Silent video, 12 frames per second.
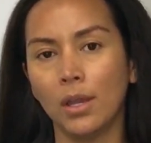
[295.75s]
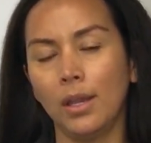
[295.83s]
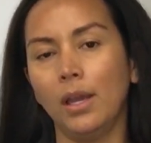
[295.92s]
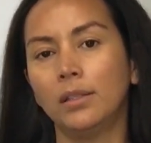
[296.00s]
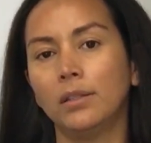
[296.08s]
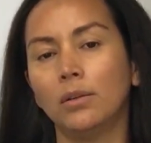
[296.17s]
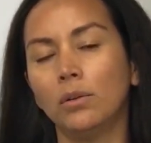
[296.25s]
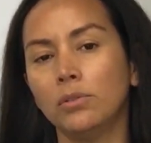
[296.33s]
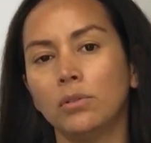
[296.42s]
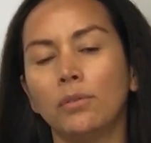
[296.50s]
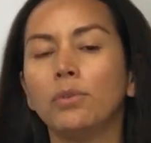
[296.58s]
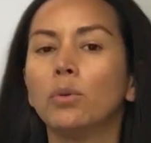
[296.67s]
And
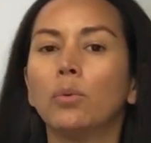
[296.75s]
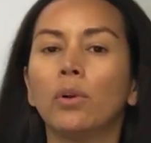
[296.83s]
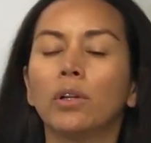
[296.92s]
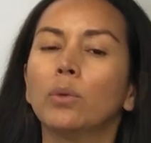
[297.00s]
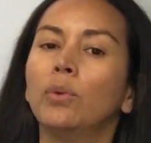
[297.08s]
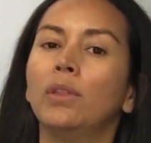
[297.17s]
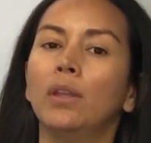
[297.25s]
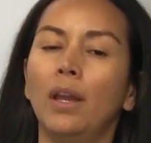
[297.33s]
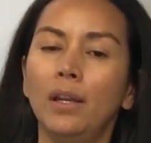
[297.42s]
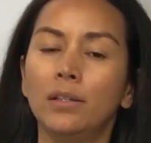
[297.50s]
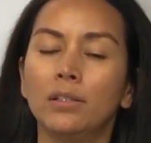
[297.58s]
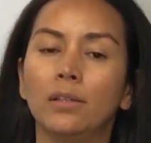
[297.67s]
also, if you work with
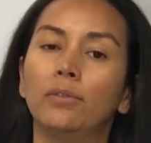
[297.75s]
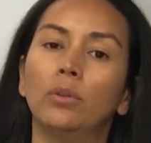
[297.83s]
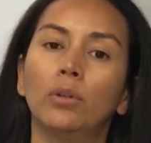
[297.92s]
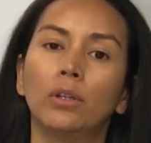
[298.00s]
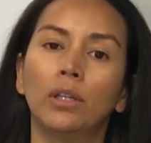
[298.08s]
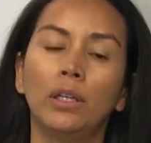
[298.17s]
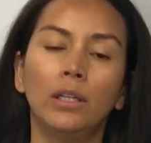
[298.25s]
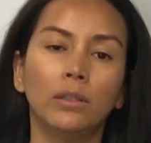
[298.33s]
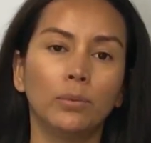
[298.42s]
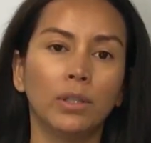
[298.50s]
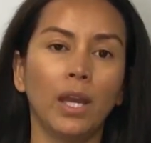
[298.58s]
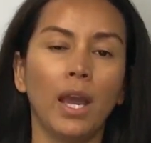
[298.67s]
energy, if you're healing
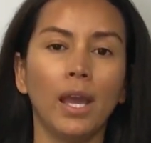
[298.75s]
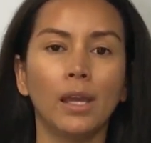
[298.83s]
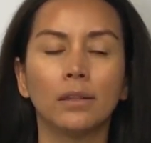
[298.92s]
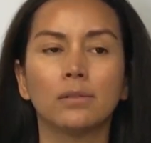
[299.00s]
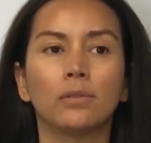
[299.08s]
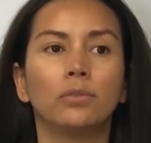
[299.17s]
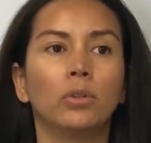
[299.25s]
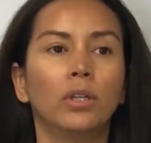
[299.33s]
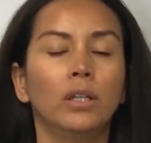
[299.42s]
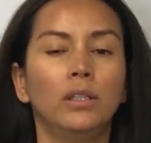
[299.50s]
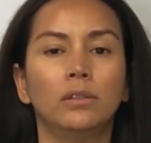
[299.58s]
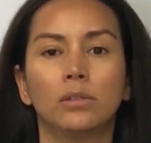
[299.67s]
with hands, if you're
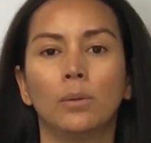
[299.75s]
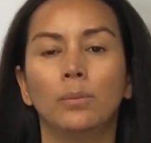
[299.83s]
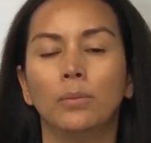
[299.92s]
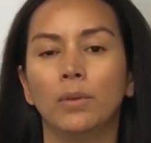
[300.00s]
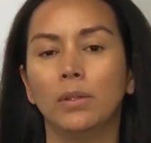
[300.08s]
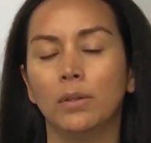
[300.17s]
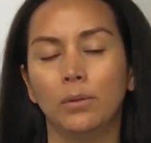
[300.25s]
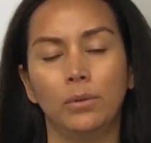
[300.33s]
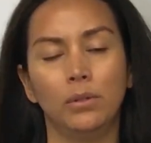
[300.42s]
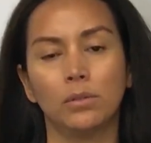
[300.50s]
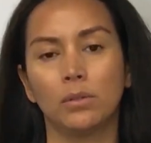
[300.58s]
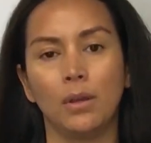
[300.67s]
healing
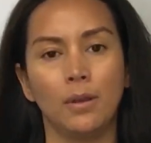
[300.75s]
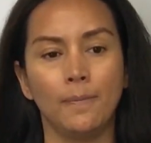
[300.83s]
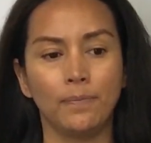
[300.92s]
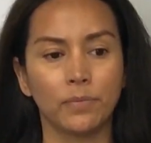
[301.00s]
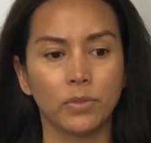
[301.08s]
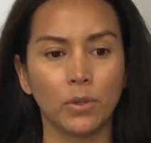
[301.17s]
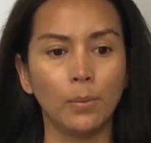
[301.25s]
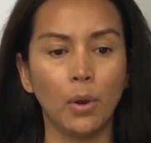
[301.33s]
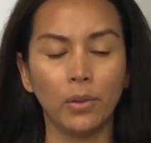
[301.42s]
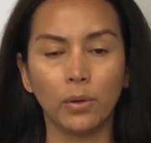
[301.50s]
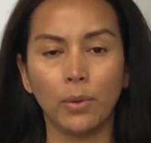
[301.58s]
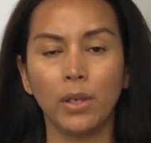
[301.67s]
with some
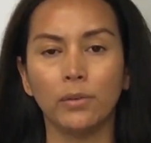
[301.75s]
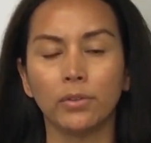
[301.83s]
other way of